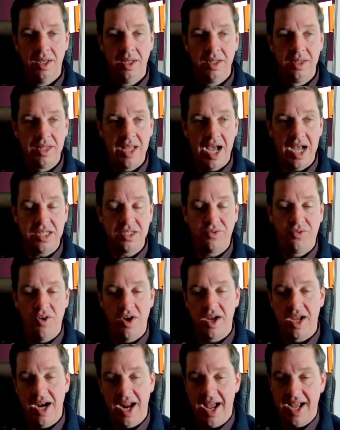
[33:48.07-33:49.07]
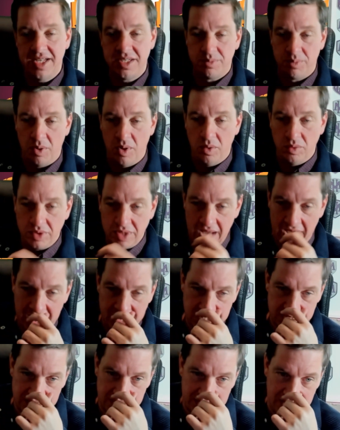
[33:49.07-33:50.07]
That's fucking Hasbro.
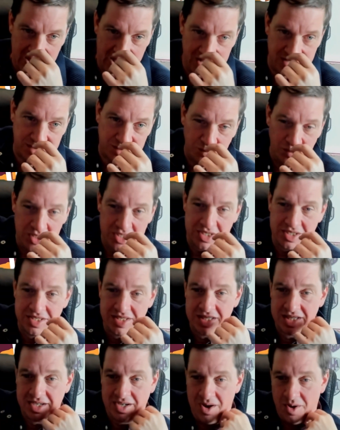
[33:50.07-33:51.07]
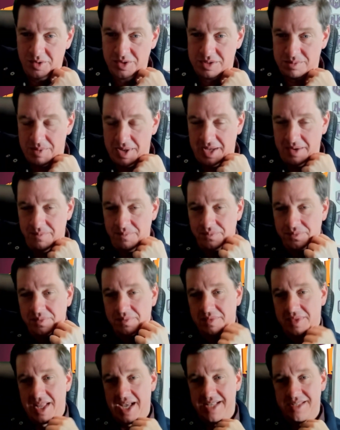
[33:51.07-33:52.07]
That's Wizards of the Coast, man.
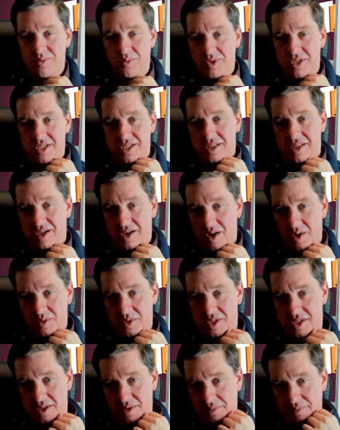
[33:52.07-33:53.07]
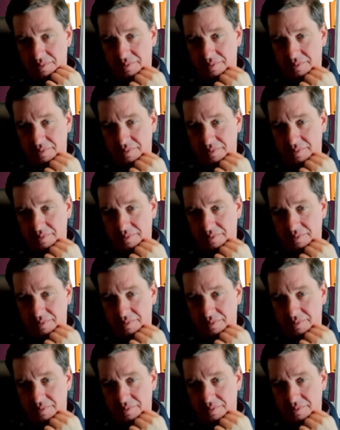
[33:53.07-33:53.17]
That's Wizards of the Coast.